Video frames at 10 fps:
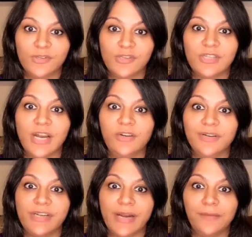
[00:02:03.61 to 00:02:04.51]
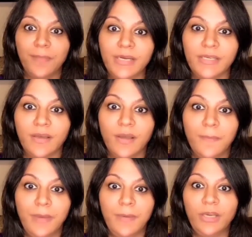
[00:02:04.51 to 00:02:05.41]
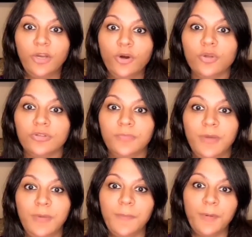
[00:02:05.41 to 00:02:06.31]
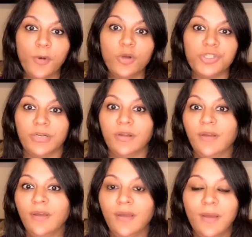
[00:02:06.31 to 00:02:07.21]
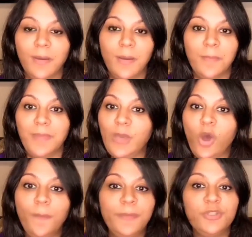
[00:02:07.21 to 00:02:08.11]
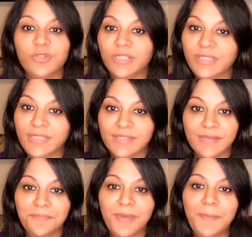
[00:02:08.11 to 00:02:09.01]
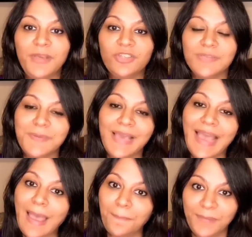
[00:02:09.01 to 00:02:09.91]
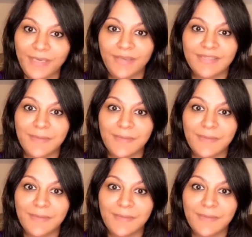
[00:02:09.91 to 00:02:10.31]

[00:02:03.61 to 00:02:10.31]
So you start to attract money, maybe growth, maybe a promotion, maybe opportunities, maybe just be happy.